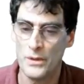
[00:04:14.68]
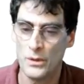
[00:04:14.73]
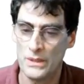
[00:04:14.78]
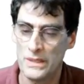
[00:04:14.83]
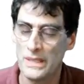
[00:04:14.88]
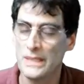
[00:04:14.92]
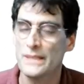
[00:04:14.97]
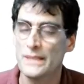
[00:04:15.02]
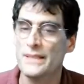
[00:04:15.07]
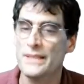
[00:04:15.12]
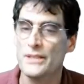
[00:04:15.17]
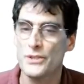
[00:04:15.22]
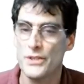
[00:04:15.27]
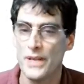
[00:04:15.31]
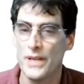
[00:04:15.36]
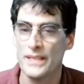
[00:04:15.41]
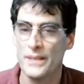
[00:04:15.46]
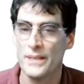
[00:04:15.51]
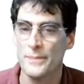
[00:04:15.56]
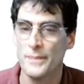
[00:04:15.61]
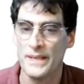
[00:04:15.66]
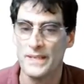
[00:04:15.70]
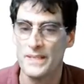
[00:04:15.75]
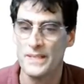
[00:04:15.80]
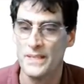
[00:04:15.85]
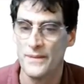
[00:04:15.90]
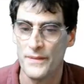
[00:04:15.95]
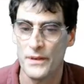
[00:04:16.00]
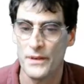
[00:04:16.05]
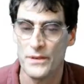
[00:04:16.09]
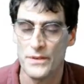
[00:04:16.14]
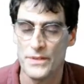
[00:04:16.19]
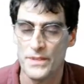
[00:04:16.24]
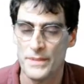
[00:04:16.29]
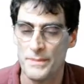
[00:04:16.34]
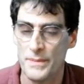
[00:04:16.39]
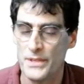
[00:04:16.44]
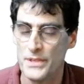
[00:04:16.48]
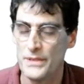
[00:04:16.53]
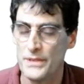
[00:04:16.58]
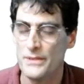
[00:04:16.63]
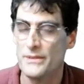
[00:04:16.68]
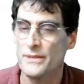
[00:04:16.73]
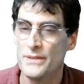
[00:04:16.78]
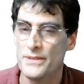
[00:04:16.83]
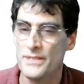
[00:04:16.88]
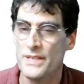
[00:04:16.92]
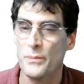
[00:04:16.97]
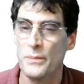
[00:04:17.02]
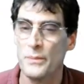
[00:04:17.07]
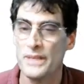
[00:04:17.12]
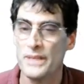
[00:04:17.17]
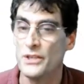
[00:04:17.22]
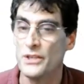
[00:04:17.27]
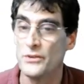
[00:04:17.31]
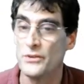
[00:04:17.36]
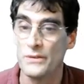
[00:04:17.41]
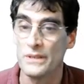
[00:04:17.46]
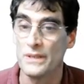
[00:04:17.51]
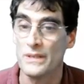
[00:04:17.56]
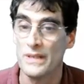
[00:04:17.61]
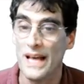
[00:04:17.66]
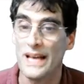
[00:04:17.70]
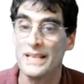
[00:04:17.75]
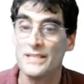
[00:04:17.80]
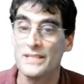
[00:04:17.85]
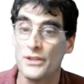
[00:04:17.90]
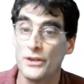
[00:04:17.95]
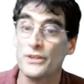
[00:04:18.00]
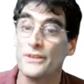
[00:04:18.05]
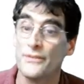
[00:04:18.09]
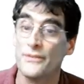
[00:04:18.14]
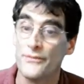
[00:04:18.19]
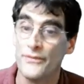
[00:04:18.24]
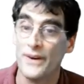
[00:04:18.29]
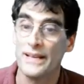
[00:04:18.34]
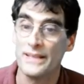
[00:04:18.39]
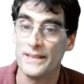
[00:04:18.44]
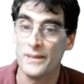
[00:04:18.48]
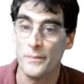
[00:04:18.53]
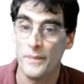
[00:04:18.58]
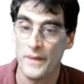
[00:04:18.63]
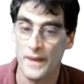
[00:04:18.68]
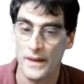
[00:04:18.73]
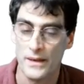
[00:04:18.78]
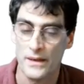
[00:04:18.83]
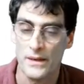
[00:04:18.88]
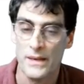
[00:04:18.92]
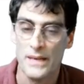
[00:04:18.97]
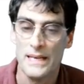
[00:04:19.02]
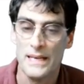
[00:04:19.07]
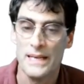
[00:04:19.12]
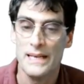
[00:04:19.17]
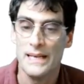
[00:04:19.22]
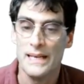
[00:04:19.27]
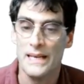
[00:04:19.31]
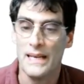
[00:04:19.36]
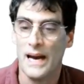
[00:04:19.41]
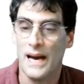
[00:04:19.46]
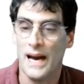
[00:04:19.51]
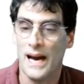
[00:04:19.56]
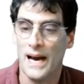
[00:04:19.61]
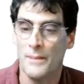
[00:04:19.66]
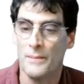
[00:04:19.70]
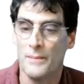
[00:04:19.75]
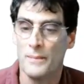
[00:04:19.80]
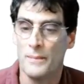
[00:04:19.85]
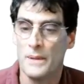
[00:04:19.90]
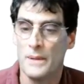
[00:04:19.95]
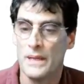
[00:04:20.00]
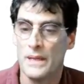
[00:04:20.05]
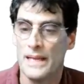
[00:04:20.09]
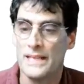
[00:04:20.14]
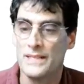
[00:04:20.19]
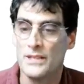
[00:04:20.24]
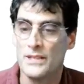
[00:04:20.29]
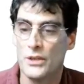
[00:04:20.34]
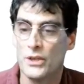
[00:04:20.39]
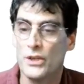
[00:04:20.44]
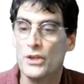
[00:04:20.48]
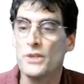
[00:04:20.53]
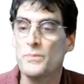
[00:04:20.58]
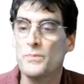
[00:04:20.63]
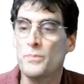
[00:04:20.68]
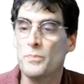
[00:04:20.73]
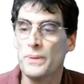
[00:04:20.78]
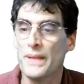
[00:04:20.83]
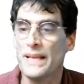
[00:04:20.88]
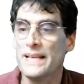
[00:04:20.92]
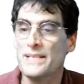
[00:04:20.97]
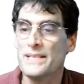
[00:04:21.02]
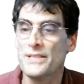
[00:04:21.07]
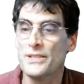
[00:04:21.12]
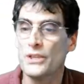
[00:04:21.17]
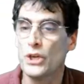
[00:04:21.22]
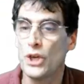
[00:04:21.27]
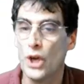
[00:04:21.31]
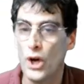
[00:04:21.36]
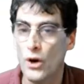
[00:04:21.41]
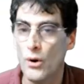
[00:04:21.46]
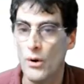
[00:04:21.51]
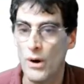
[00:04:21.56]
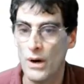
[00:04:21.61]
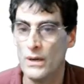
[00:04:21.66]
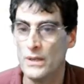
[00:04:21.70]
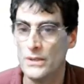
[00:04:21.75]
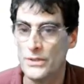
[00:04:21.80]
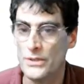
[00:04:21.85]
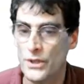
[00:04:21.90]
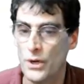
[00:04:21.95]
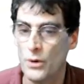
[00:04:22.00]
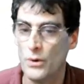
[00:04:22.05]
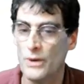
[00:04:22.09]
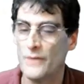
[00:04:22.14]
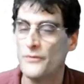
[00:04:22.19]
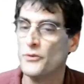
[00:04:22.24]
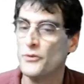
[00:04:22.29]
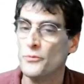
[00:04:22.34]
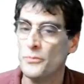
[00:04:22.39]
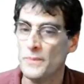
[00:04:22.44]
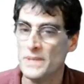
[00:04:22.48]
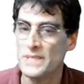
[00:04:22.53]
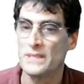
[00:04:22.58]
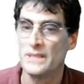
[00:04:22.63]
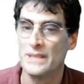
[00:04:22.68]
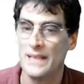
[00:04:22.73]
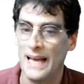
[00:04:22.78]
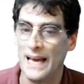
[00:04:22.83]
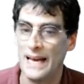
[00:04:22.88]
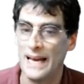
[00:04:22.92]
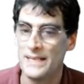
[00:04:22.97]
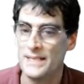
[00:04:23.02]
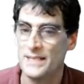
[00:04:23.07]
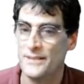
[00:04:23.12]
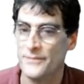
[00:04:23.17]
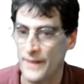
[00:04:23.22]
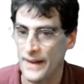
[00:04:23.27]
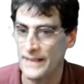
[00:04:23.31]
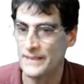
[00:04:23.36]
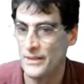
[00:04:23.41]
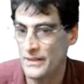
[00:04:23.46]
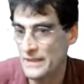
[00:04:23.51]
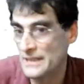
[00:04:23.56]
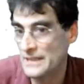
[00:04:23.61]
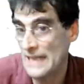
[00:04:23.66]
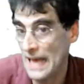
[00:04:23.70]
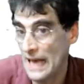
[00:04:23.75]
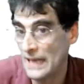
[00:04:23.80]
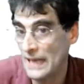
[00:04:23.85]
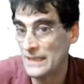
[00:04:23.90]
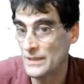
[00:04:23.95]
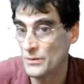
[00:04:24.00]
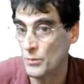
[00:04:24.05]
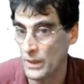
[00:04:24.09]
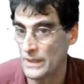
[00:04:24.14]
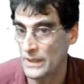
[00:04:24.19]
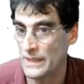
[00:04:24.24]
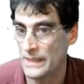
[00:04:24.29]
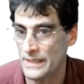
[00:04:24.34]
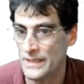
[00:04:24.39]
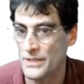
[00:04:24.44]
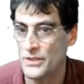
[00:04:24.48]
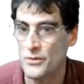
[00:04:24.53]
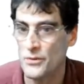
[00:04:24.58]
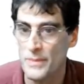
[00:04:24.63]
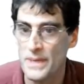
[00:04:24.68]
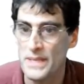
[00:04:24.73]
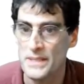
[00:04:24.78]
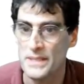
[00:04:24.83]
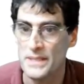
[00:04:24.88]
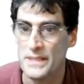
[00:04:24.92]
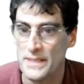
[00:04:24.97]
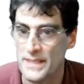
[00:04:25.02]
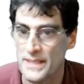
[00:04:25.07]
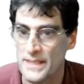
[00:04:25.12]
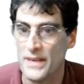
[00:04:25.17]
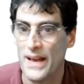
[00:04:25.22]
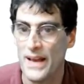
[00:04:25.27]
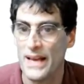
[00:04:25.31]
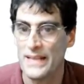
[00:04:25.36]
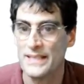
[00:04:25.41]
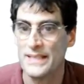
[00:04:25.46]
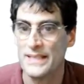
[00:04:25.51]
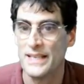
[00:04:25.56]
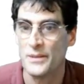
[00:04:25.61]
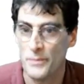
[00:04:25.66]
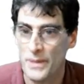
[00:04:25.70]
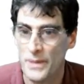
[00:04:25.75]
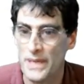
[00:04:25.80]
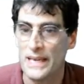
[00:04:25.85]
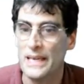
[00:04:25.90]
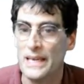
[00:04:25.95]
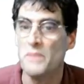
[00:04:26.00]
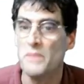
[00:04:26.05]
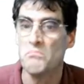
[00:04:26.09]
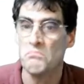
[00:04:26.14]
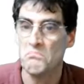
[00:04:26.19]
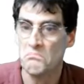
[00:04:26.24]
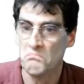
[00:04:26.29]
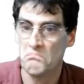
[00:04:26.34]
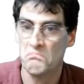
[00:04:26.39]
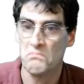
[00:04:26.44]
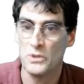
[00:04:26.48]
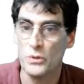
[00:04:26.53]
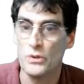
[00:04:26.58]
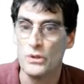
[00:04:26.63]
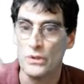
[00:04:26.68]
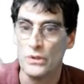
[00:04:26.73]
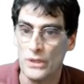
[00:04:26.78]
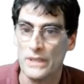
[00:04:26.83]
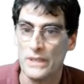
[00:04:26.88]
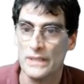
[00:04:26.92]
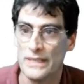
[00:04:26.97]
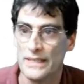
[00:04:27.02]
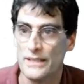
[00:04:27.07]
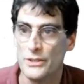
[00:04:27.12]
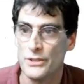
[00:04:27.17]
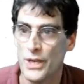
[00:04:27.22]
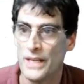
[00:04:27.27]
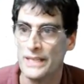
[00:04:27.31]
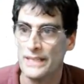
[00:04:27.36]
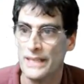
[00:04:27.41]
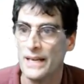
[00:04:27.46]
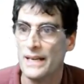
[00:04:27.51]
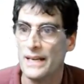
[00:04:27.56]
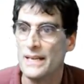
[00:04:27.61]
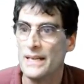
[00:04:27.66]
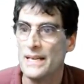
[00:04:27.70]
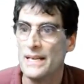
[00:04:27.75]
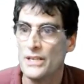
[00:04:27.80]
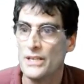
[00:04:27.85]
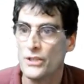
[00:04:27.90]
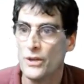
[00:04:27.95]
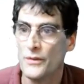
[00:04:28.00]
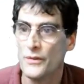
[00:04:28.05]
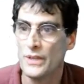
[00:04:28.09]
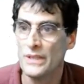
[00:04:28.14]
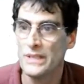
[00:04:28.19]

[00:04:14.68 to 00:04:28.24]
click on the agenda, because if there's materials that we need during class, they're going to find them there. It's a good place to go also if you miss class, to find out exactly what it is you missed. Instead of asking me, you can look at the agenda. So if you